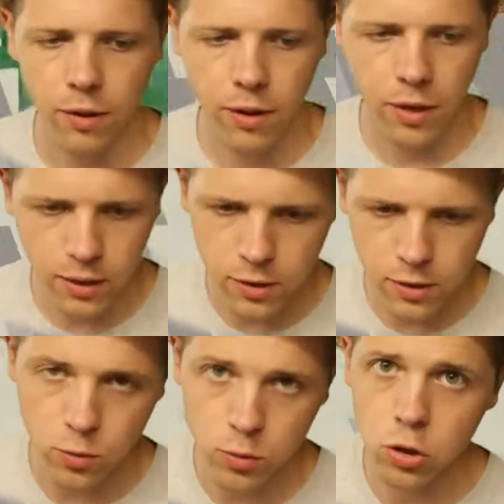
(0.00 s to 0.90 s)
getting
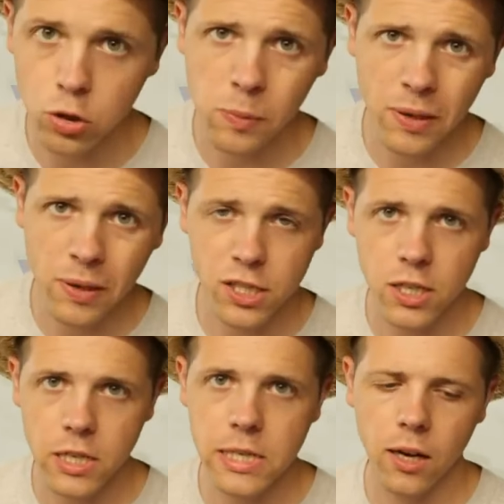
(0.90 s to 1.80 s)
into too much
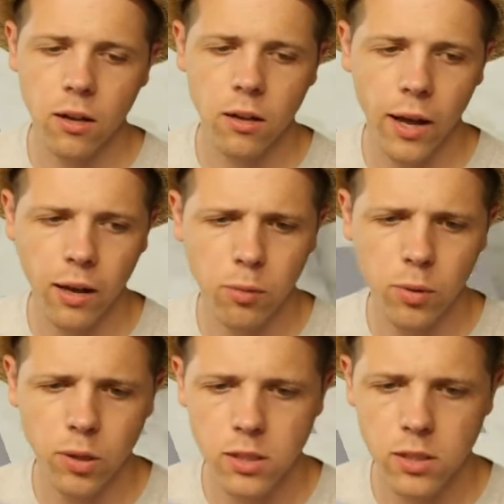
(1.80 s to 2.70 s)
detail, I
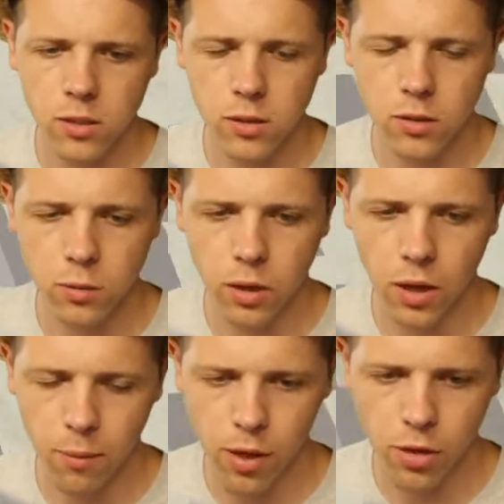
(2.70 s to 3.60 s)
was doing
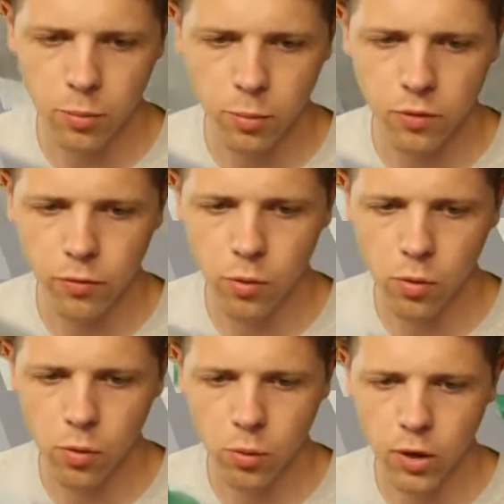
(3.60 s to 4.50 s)
a method
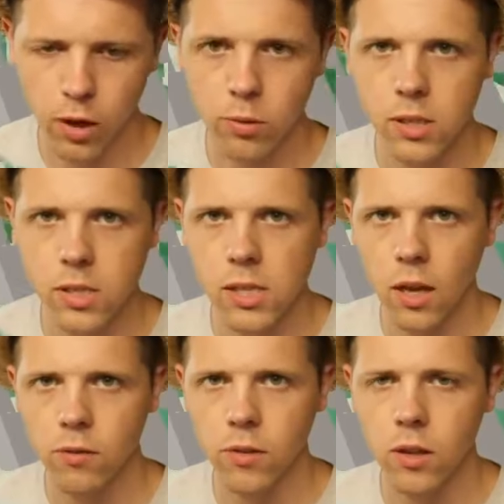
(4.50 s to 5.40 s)
before where I would
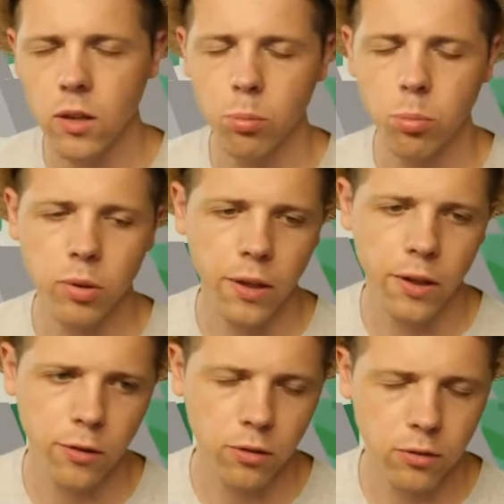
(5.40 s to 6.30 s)
save the
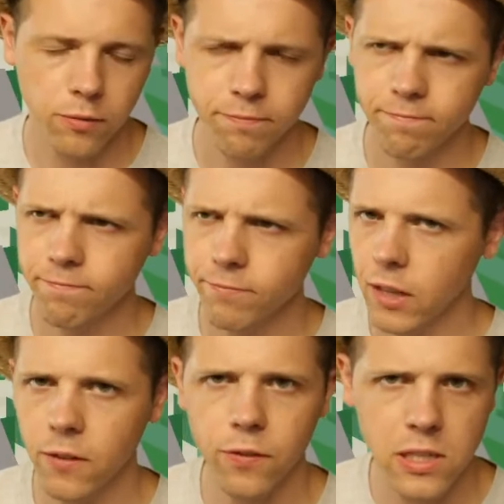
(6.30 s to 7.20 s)
player
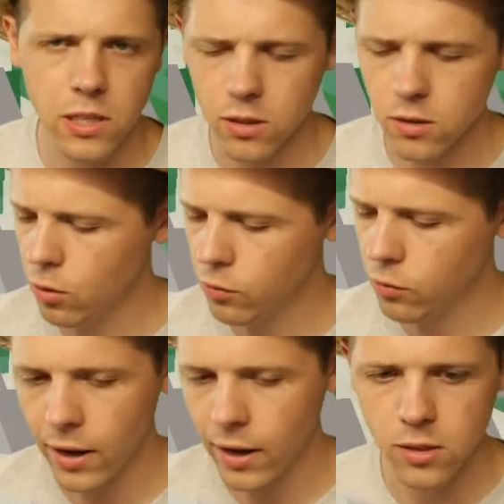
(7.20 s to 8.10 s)
like physics
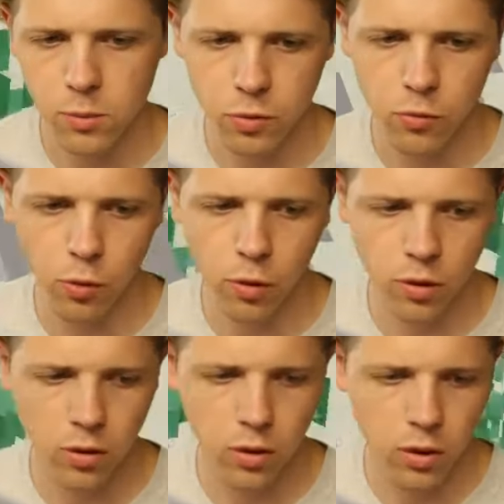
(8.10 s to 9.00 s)
overrides
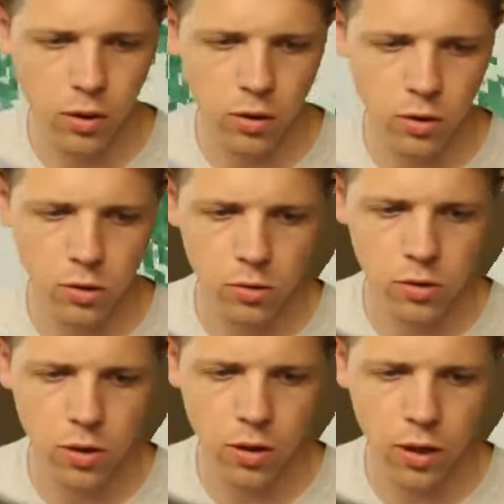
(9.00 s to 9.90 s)
before you
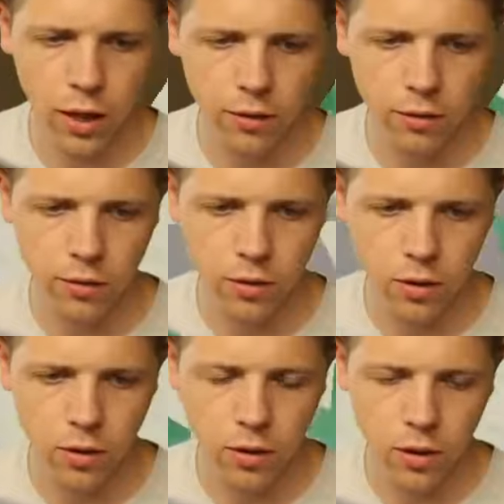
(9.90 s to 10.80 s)
used the glider
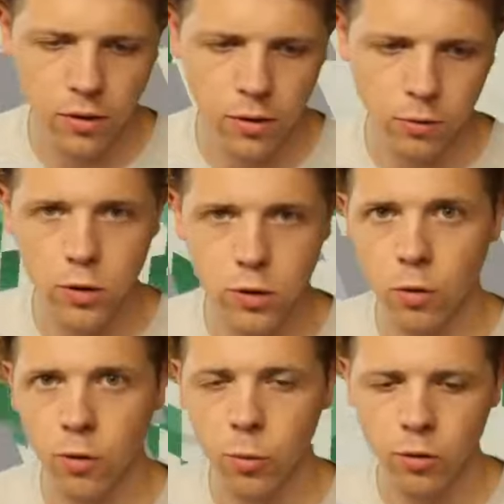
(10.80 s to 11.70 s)
and then restore
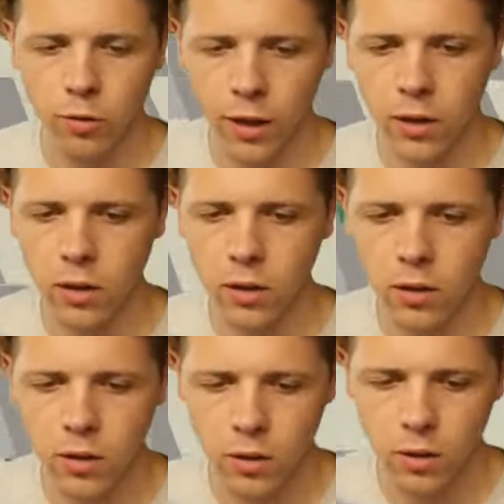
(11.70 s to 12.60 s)
them when you landed.
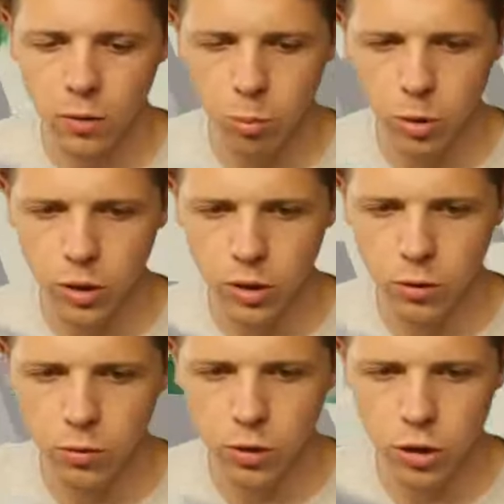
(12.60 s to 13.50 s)
But you could